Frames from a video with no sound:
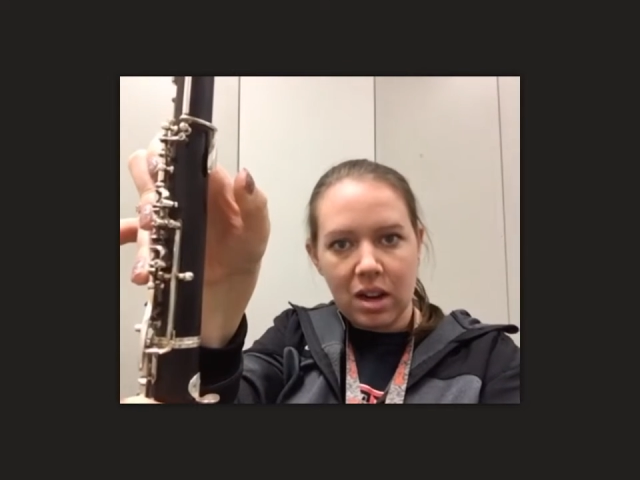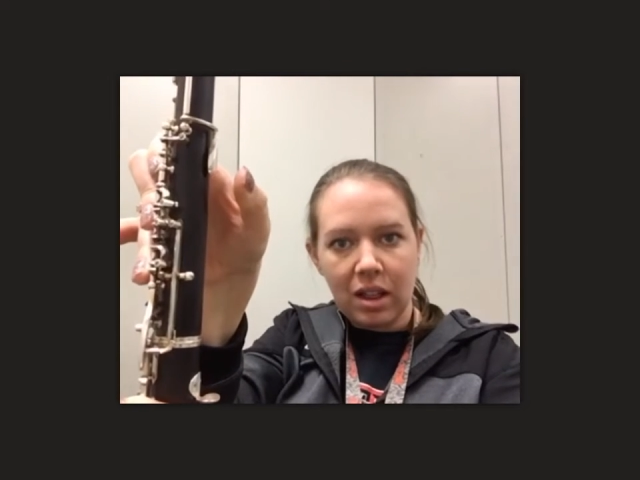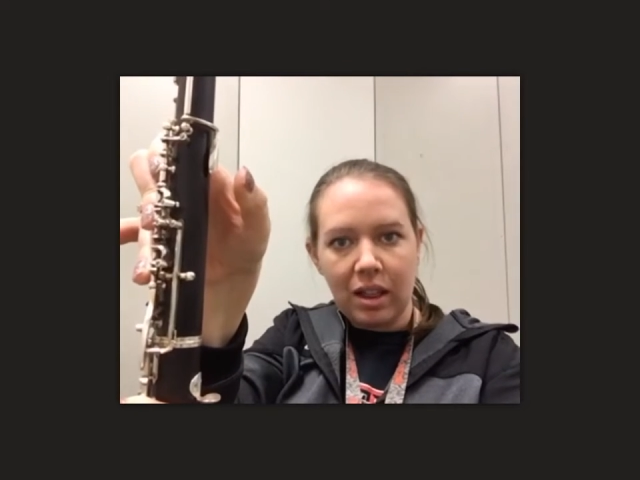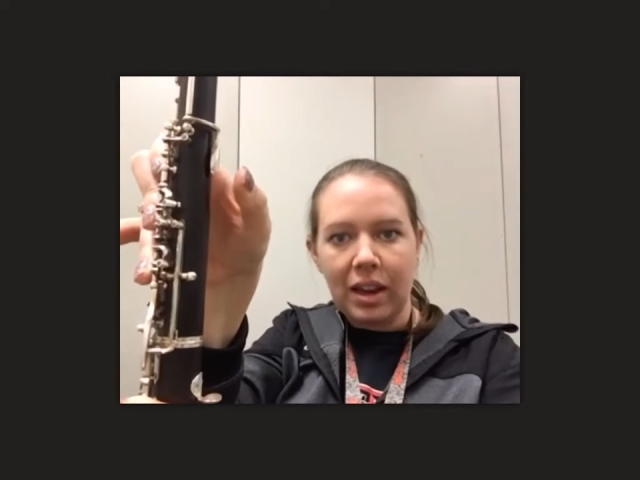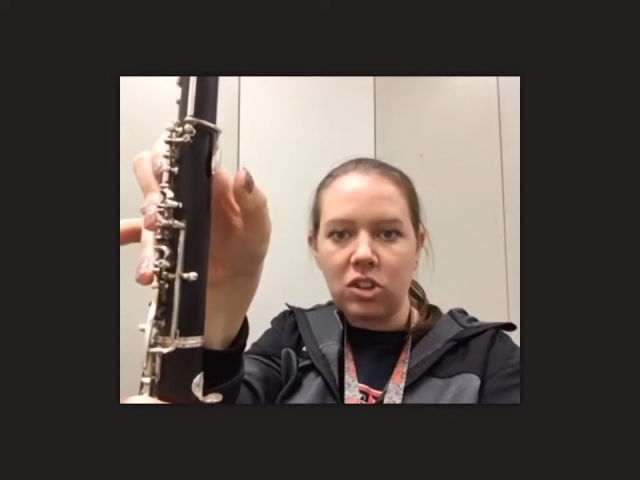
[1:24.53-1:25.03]

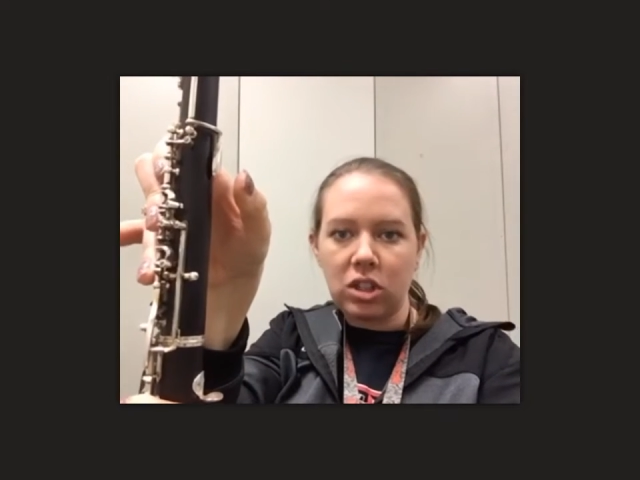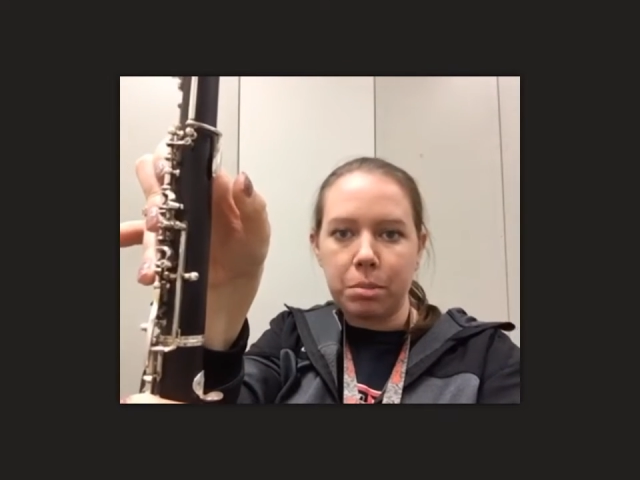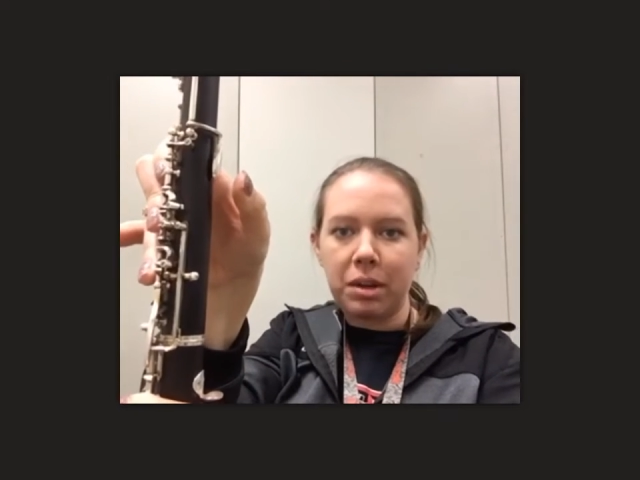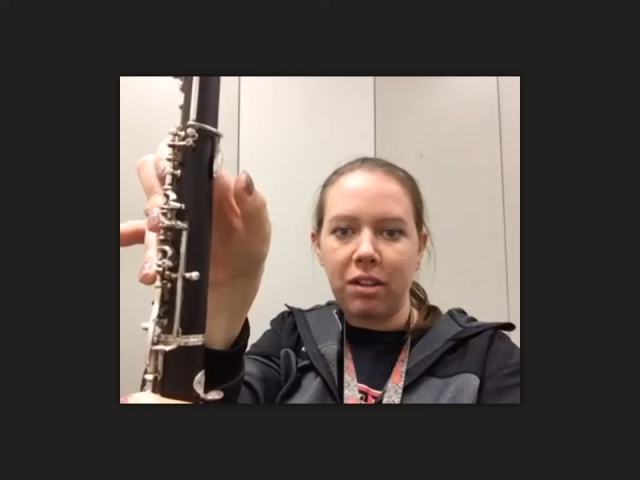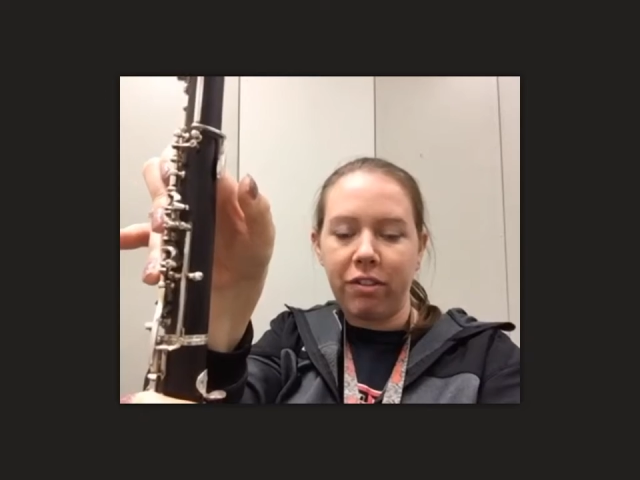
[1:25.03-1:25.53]
Let it just
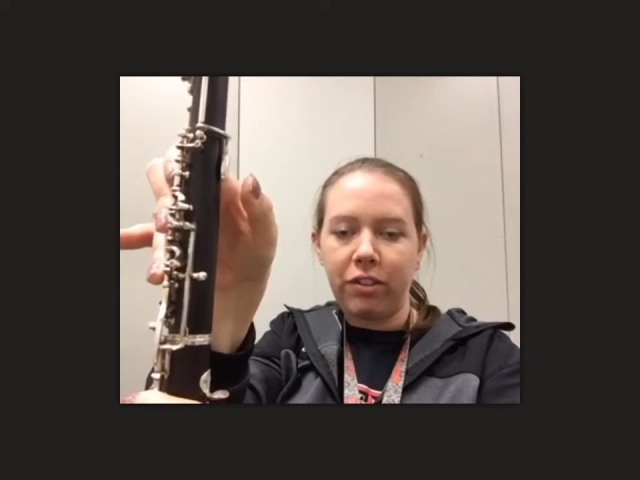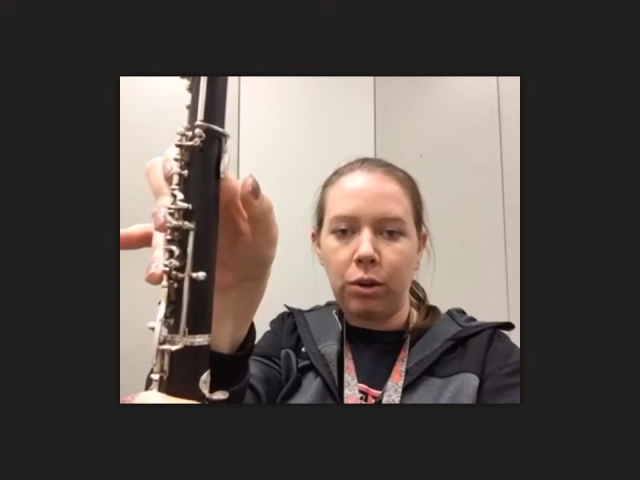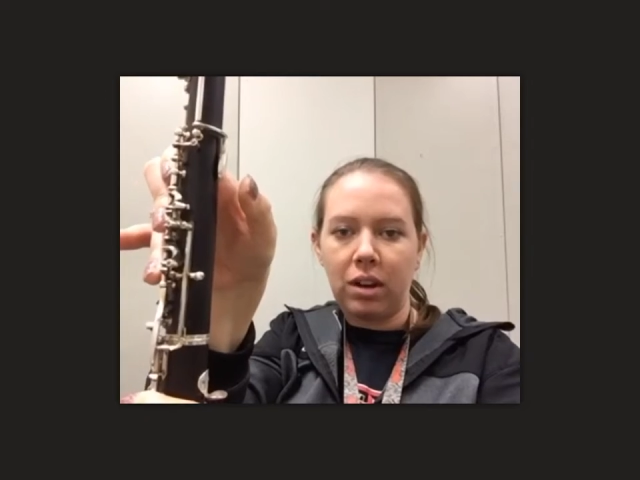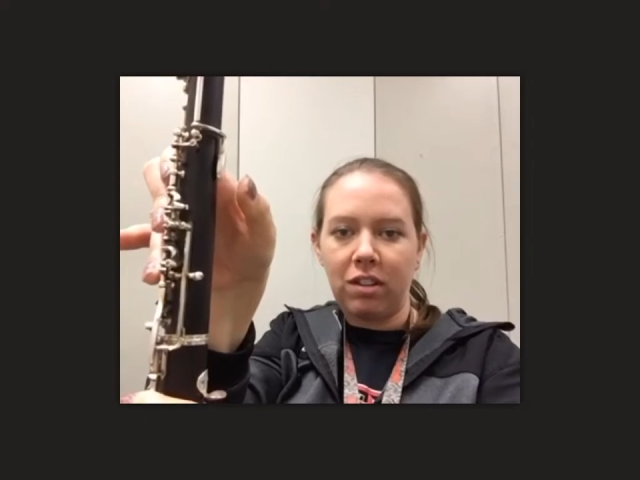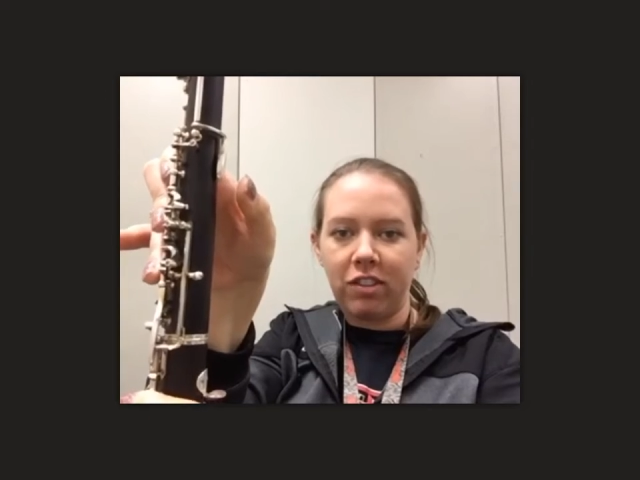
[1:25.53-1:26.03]
be a
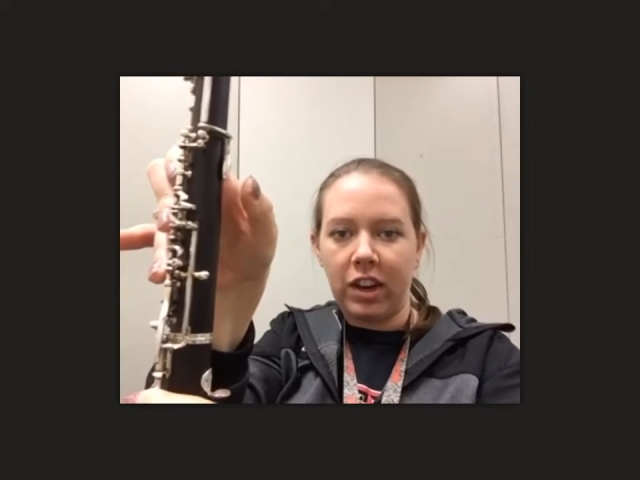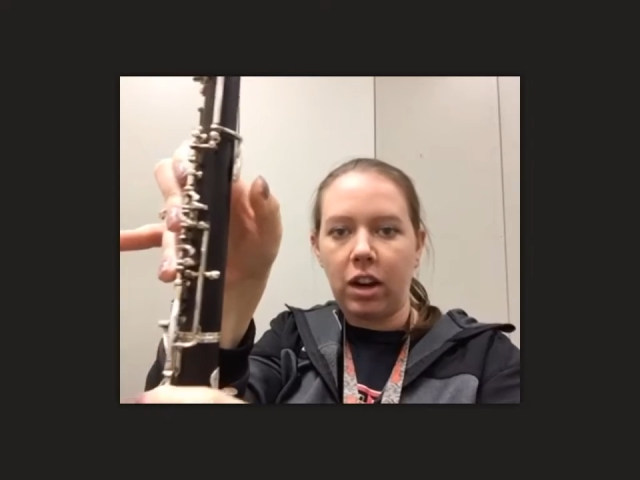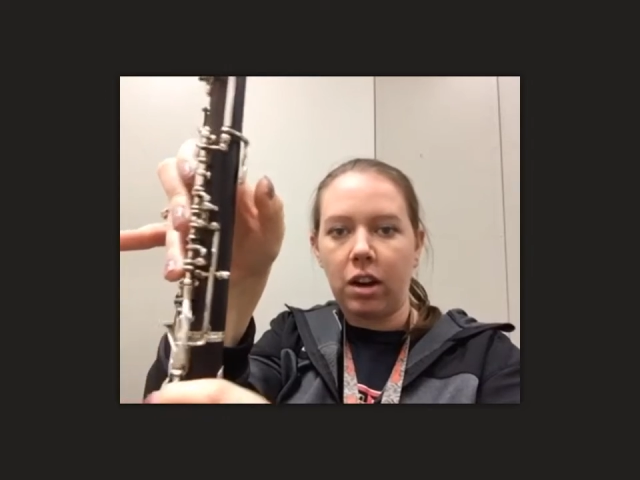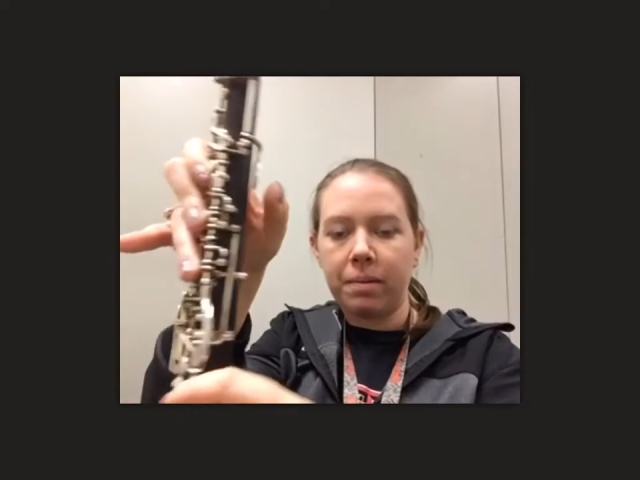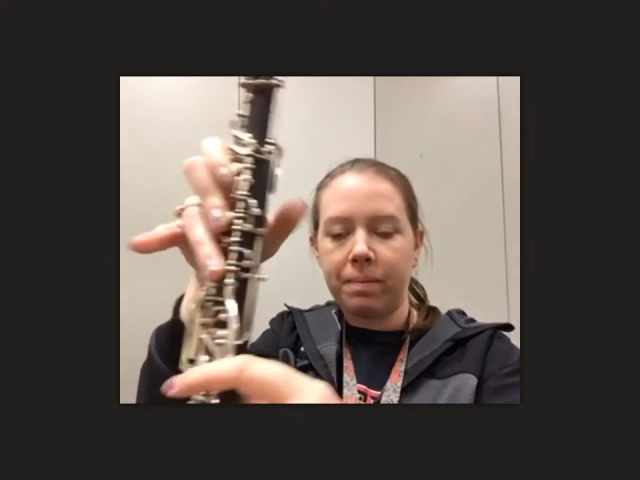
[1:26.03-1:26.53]
floating finger.